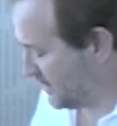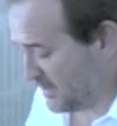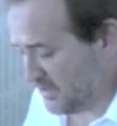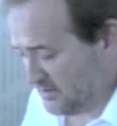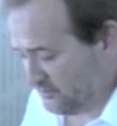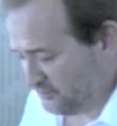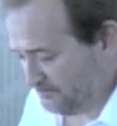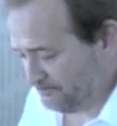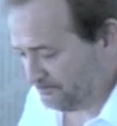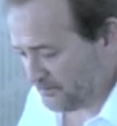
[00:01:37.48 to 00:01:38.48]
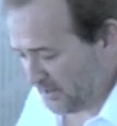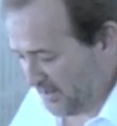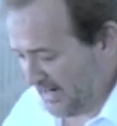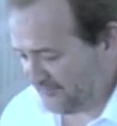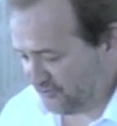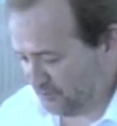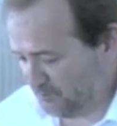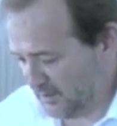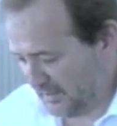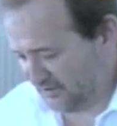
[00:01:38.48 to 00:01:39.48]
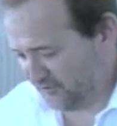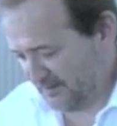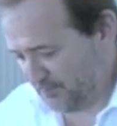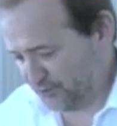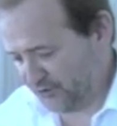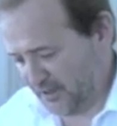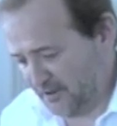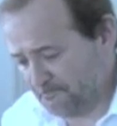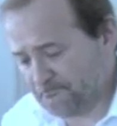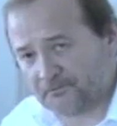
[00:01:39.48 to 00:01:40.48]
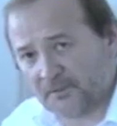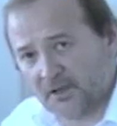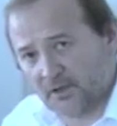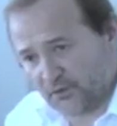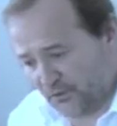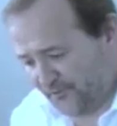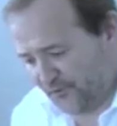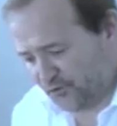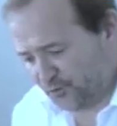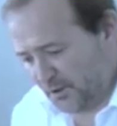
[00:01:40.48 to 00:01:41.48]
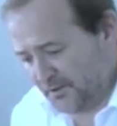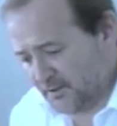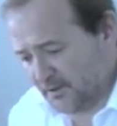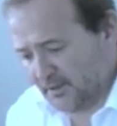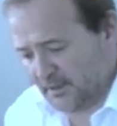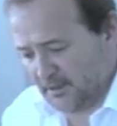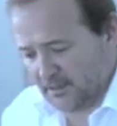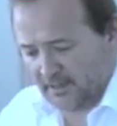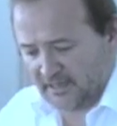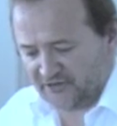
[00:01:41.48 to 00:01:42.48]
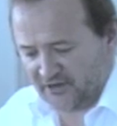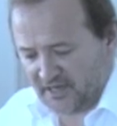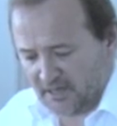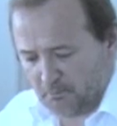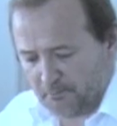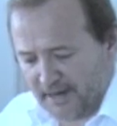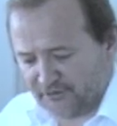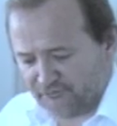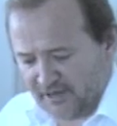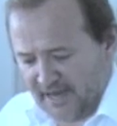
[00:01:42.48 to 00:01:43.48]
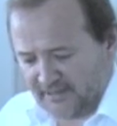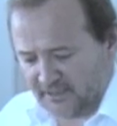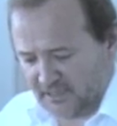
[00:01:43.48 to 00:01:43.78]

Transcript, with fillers: keys. I have some examples here. The first one is a battery head